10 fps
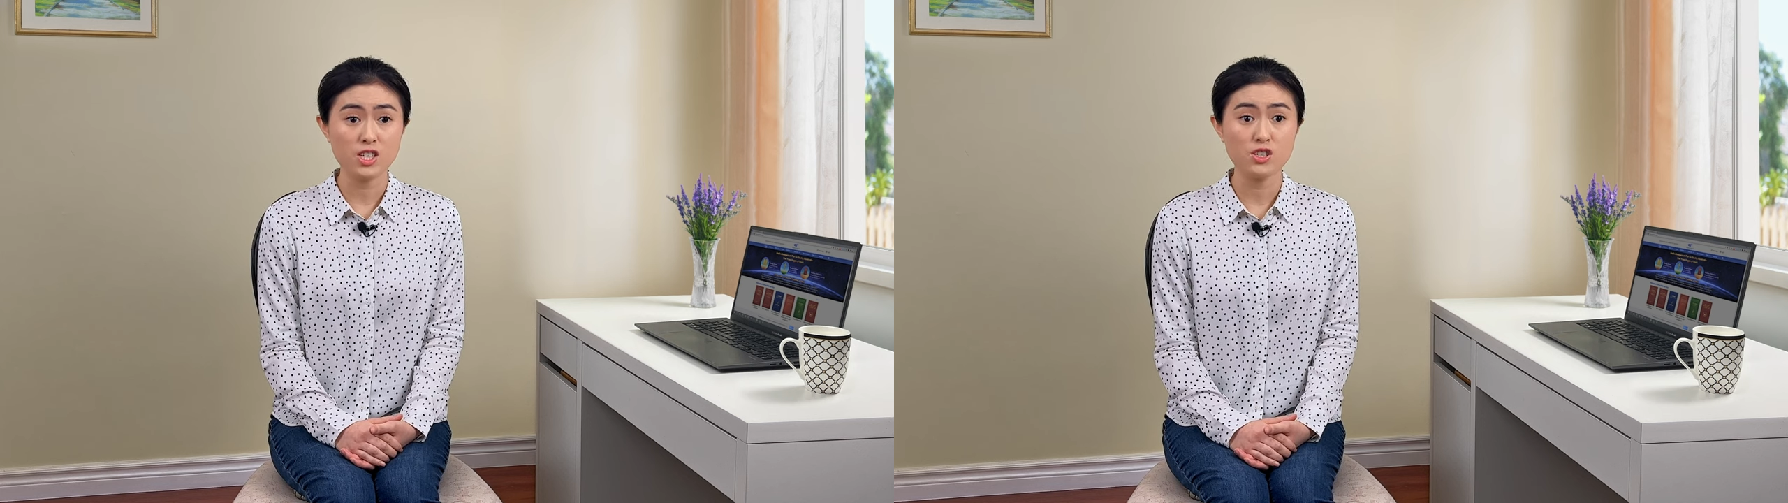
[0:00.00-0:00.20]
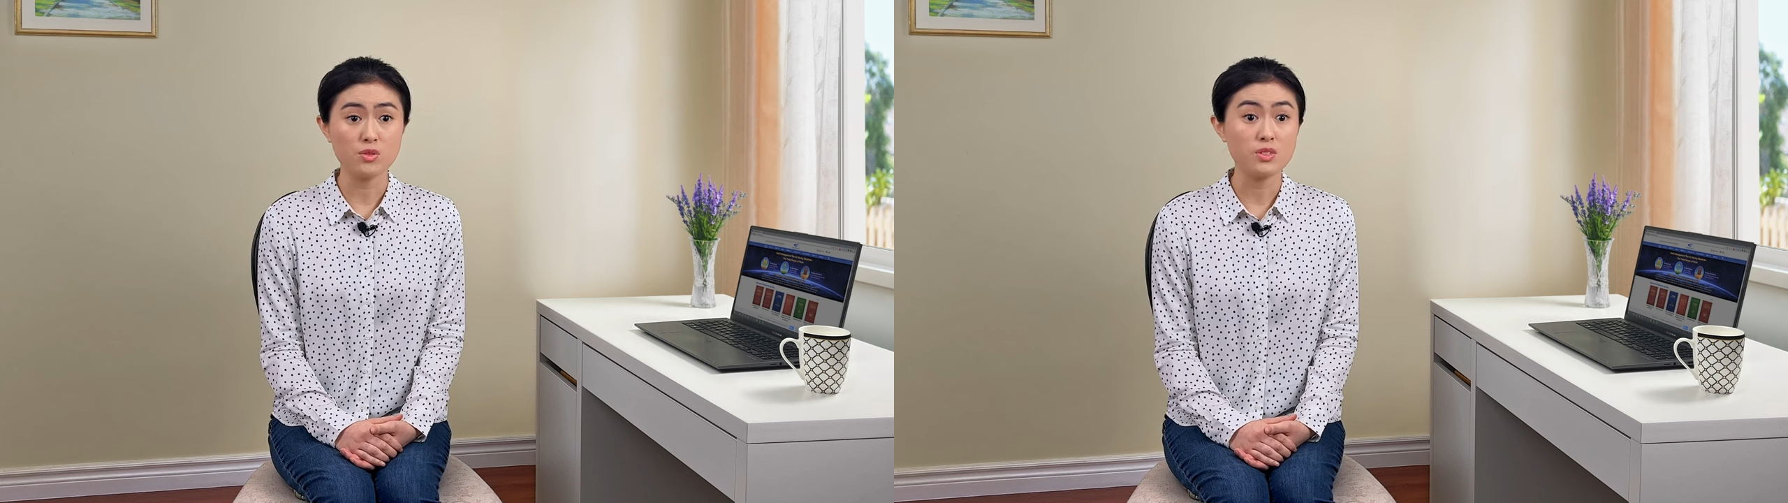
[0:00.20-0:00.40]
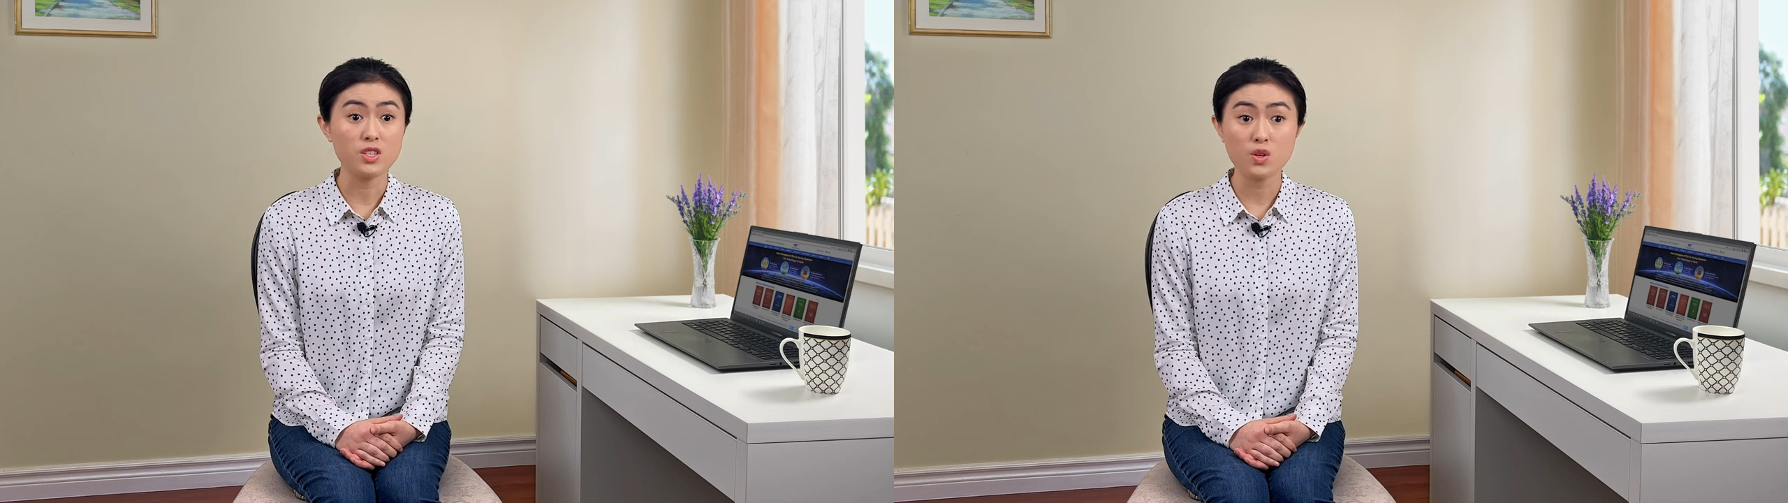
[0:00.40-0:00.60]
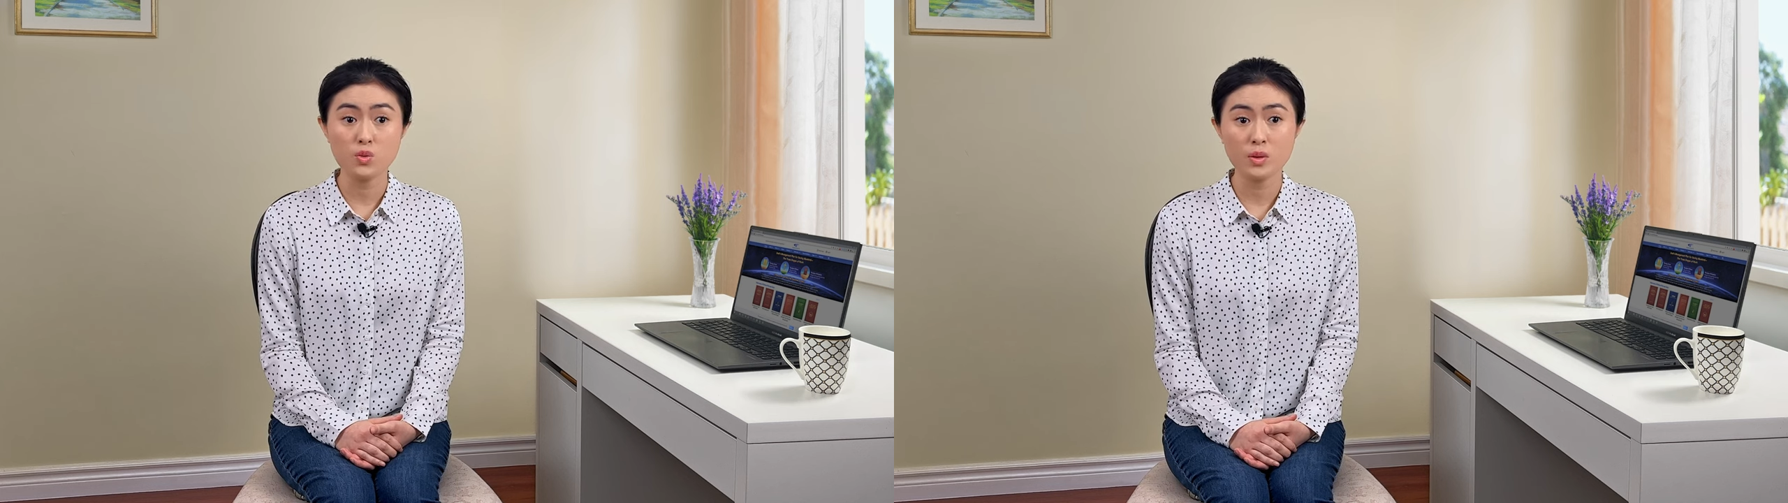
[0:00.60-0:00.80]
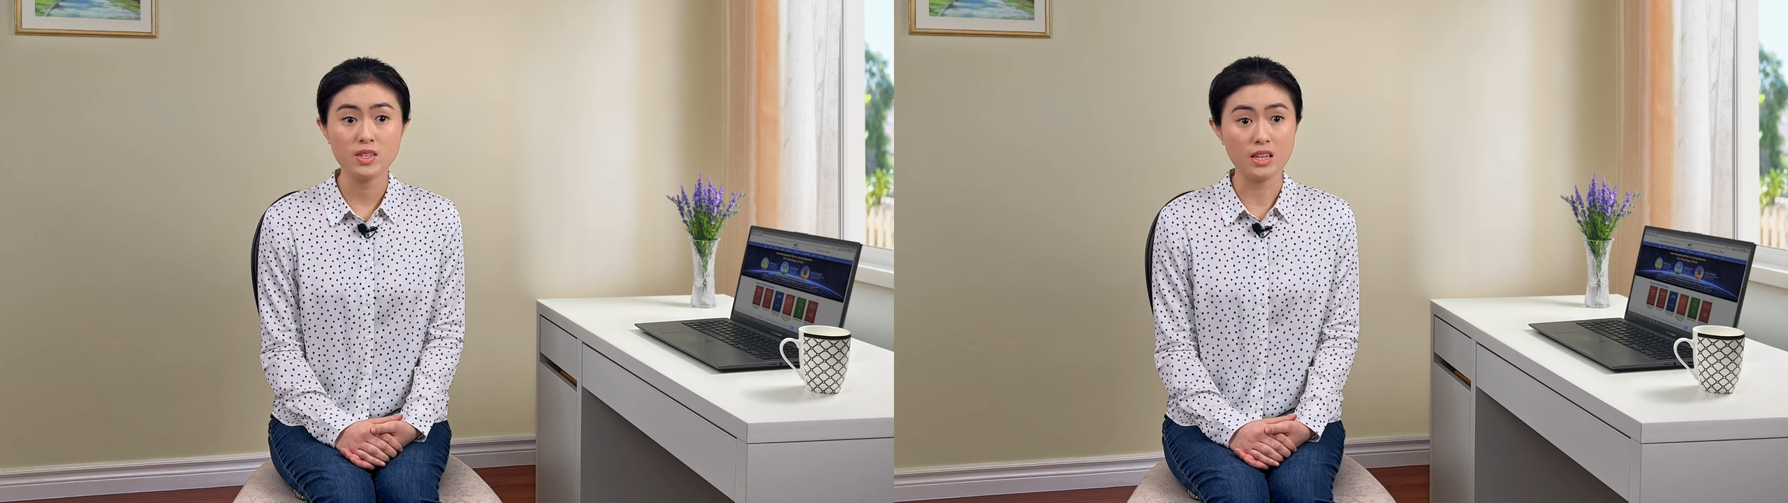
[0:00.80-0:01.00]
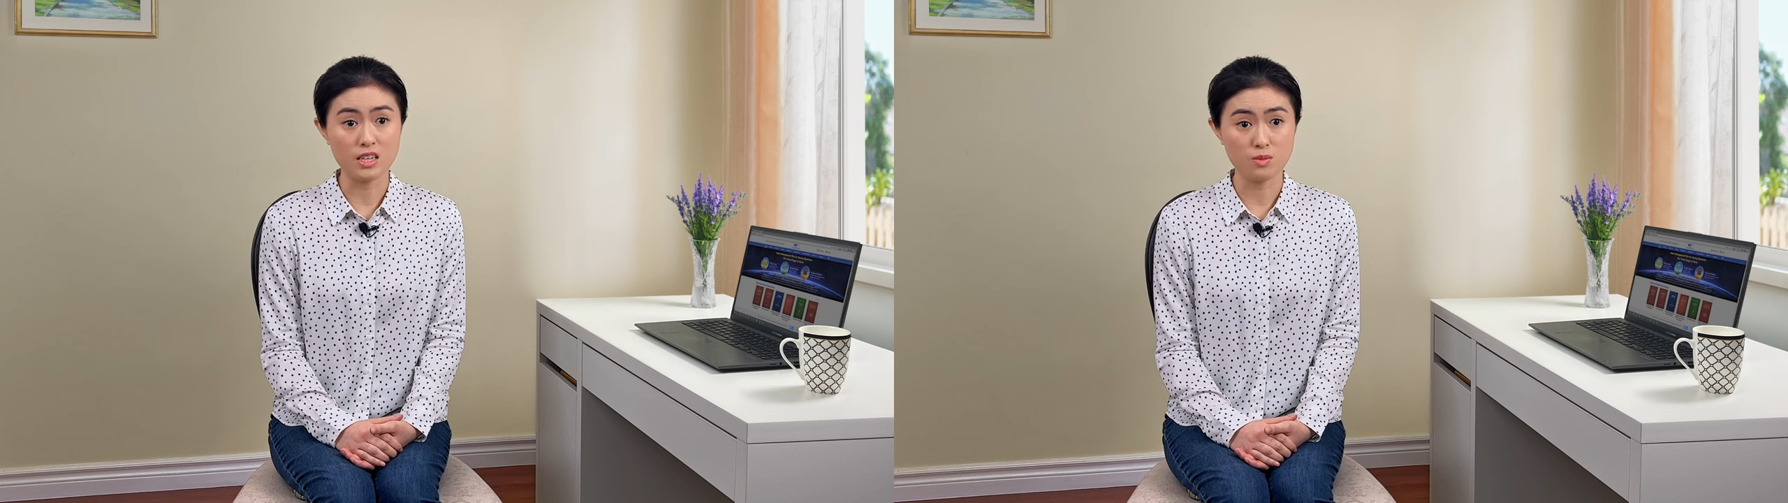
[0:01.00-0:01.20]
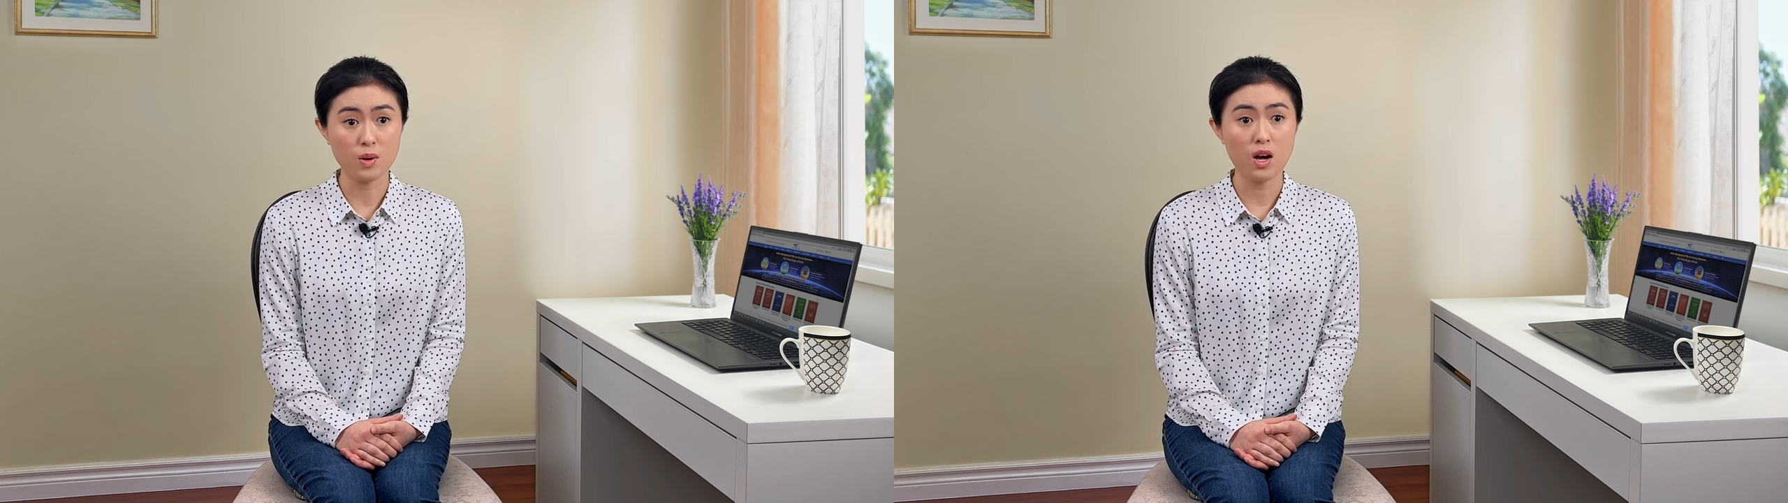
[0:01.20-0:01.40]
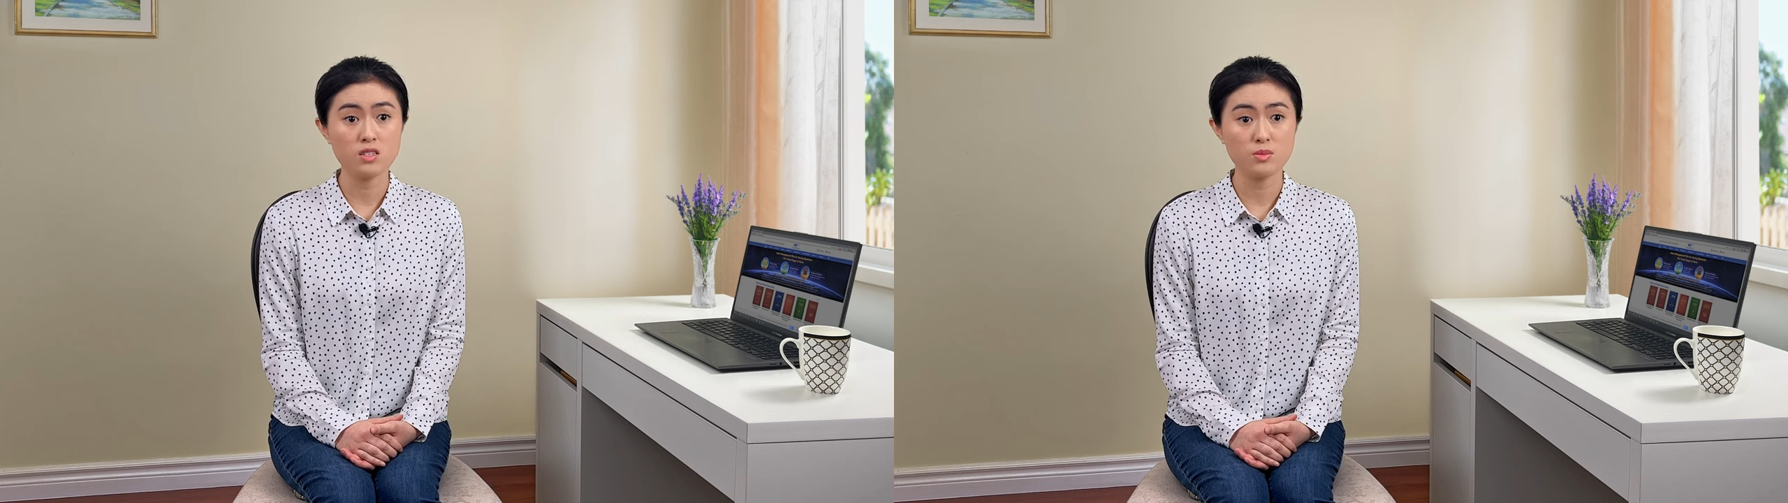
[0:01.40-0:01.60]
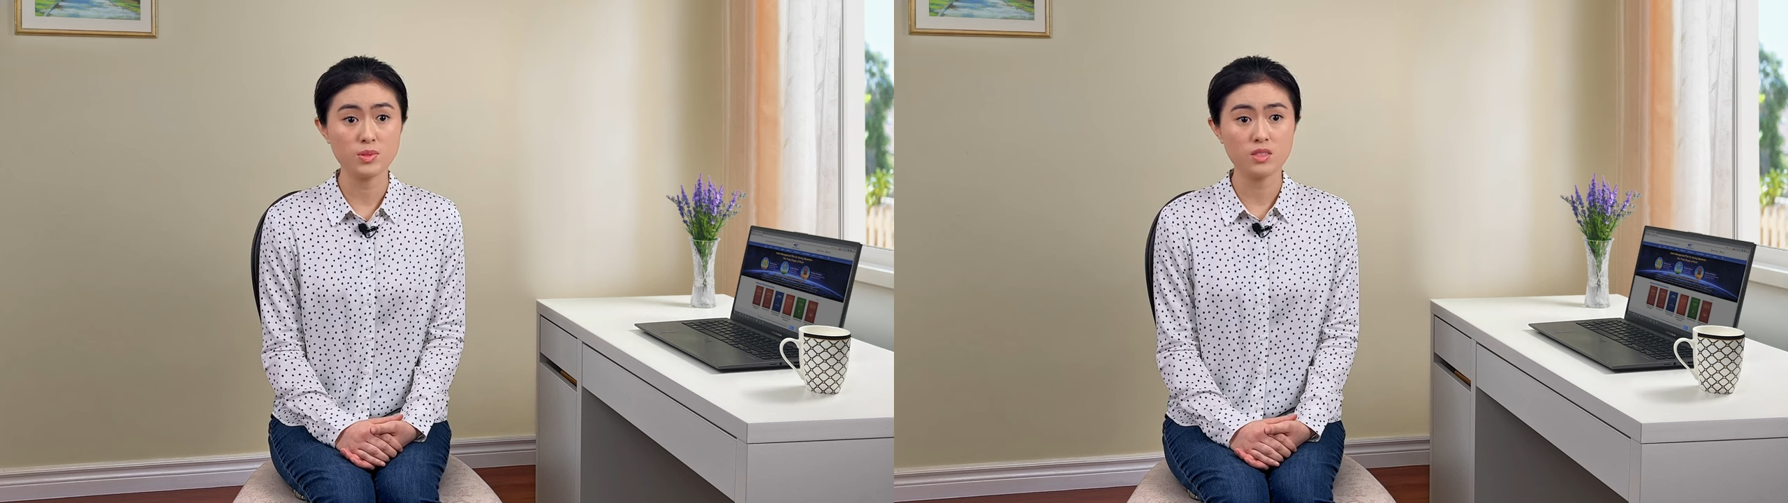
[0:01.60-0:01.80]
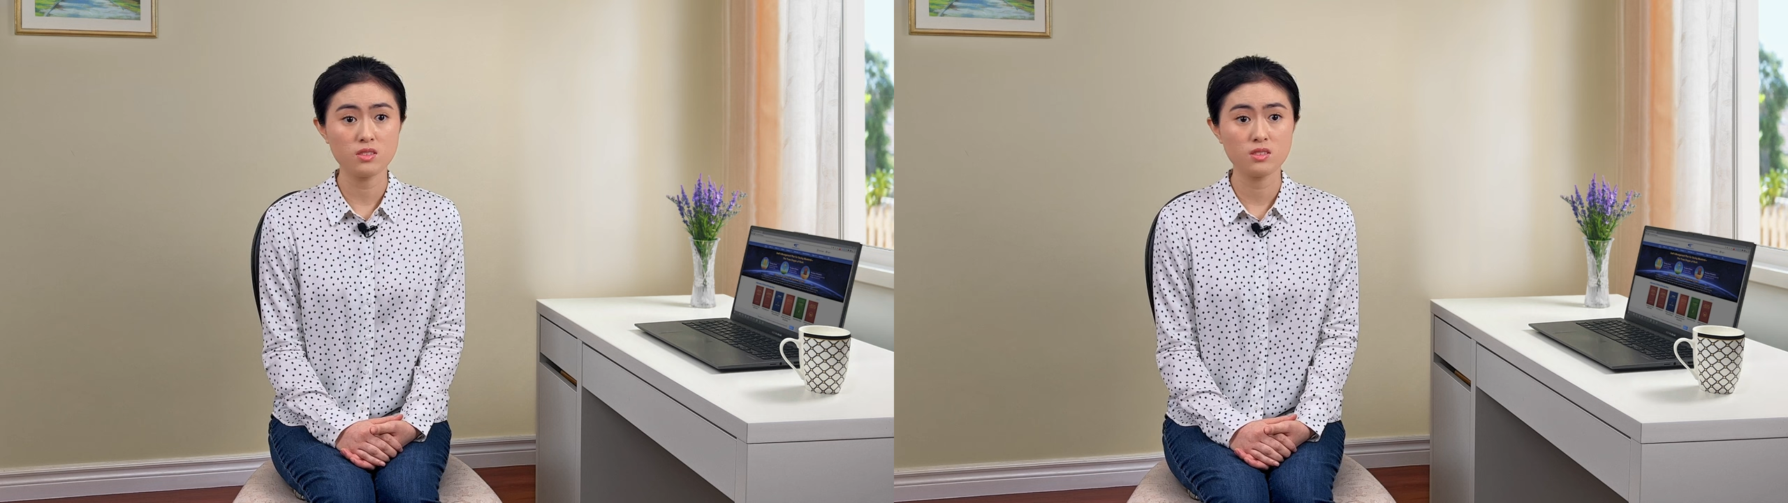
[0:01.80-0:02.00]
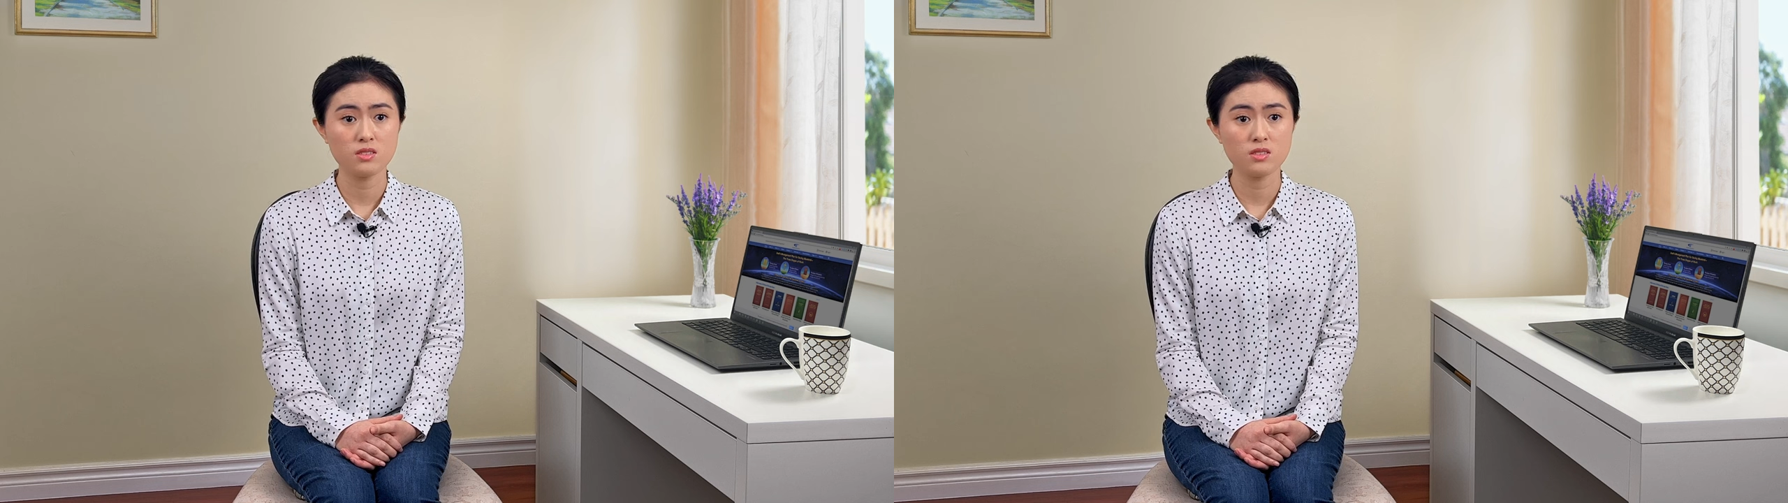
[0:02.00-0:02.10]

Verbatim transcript: issues as quickly as possible.